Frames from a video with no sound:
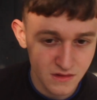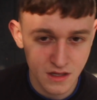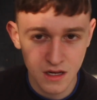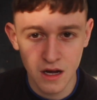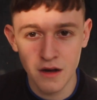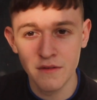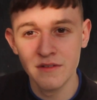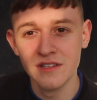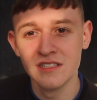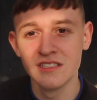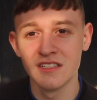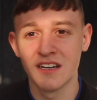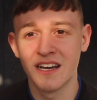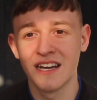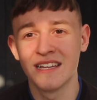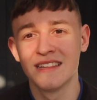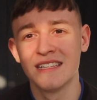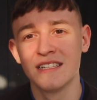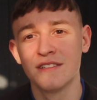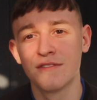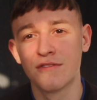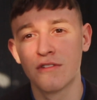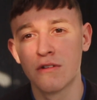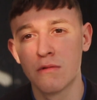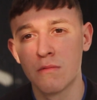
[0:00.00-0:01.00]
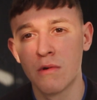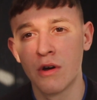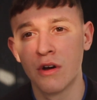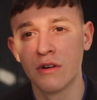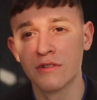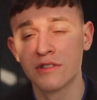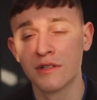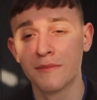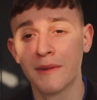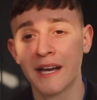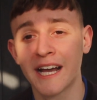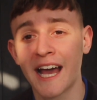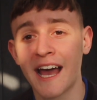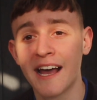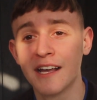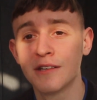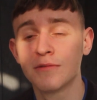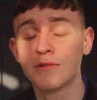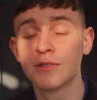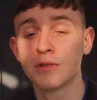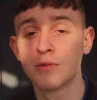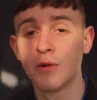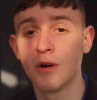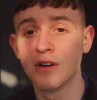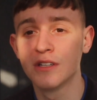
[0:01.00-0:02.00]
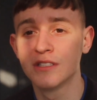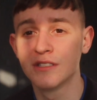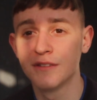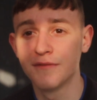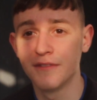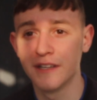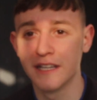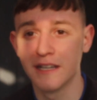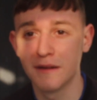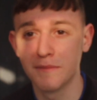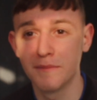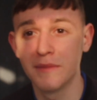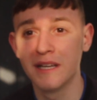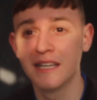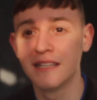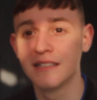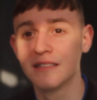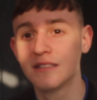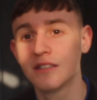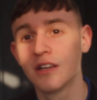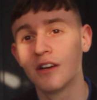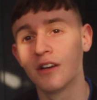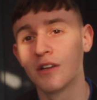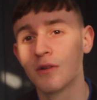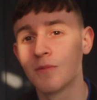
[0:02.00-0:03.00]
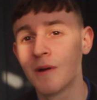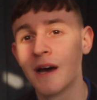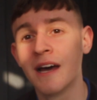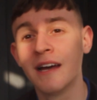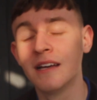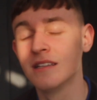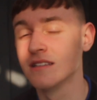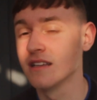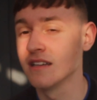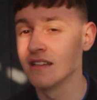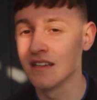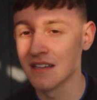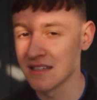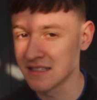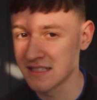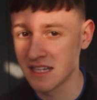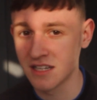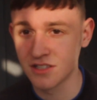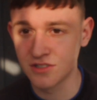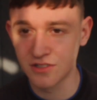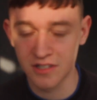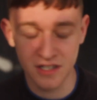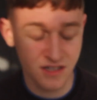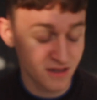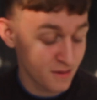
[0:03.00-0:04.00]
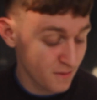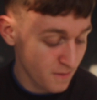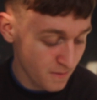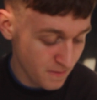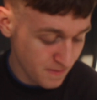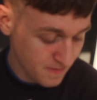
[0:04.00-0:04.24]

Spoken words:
Obviously, I had this for a while, so my case was quite severe, being turned away, etc.